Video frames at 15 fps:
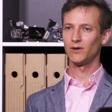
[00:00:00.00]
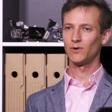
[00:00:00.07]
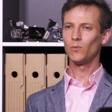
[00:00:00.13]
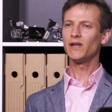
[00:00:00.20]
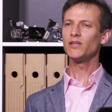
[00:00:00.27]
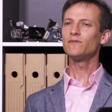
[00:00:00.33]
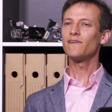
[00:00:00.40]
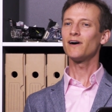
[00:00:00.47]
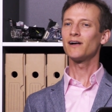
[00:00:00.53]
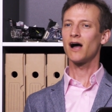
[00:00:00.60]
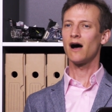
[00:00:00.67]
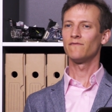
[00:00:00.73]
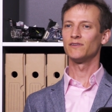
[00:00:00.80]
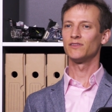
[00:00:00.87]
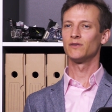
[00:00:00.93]
When you've
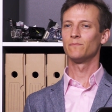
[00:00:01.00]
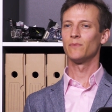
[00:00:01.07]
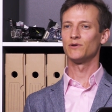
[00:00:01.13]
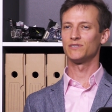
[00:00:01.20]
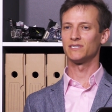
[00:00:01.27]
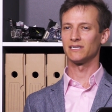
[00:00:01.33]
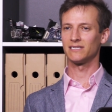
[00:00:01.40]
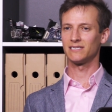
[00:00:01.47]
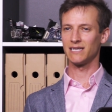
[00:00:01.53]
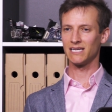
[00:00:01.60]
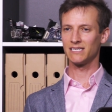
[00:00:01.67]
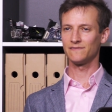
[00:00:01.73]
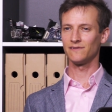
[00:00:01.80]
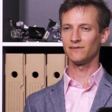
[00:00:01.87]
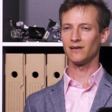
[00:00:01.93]
uncovered the most
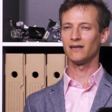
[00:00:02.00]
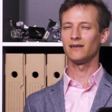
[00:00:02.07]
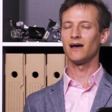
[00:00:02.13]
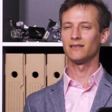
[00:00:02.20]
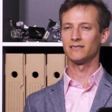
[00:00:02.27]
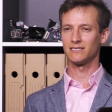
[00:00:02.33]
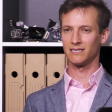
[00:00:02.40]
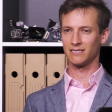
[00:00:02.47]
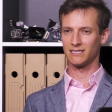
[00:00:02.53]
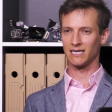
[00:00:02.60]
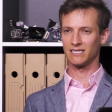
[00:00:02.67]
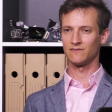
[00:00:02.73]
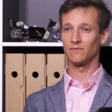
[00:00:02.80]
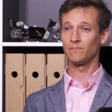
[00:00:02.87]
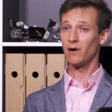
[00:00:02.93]
successful and
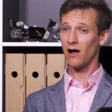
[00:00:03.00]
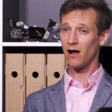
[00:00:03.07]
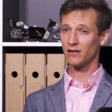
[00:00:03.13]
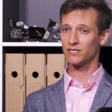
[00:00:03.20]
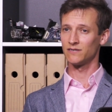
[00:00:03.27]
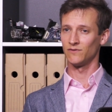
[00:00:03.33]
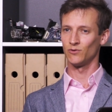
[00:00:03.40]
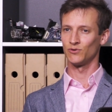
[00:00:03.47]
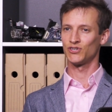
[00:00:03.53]
unsuccessful parts of your